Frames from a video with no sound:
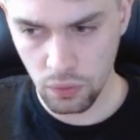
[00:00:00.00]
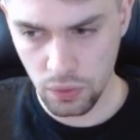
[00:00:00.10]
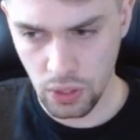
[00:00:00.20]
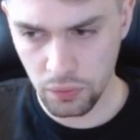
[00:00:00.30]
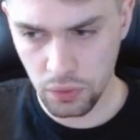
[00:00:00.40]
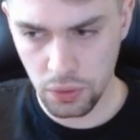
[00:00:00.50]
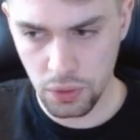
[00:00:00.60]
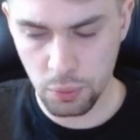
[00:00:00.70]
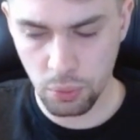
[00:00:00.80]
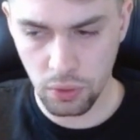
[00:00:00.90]
So after
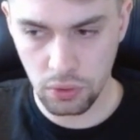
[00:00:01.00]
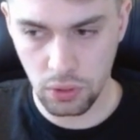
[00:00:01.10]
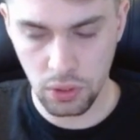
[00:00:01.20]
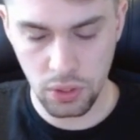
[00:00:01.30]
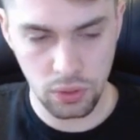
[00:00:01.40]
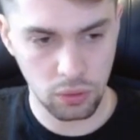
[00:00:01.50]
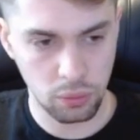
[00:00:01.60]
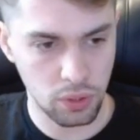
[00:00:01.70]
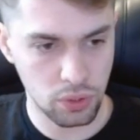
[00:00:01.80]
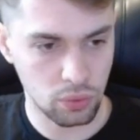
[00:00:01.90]
this point, there is not
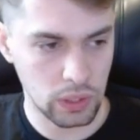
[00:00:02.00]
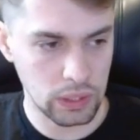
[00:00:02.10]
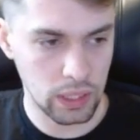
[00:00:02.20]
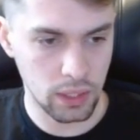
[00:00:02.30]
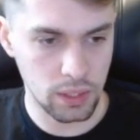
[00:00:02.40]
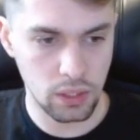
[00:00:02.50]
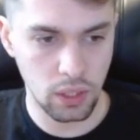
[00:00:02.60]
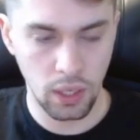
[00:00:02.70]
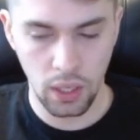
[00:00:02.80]
much to analyze.